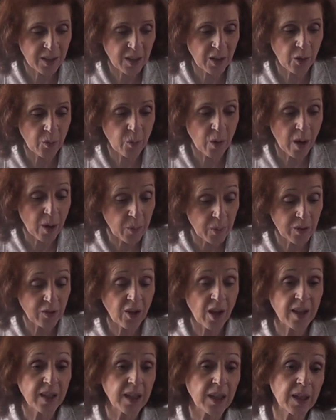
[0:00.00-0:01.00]
you know, are we
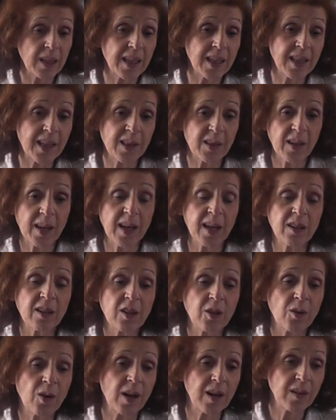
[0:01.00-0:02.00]
talking then that the
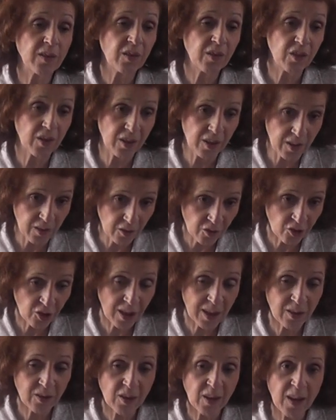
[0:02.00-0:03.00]
Antichrist is
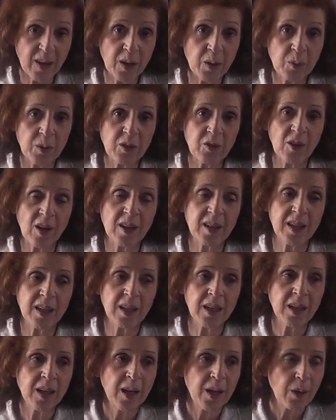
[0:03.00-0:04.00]
Gentile? Are we
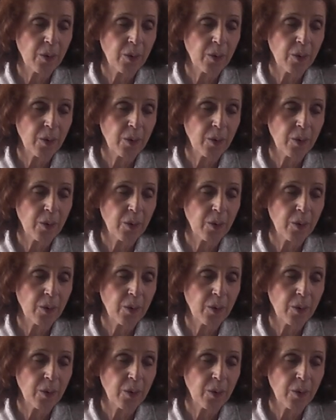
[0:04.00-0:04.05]
talking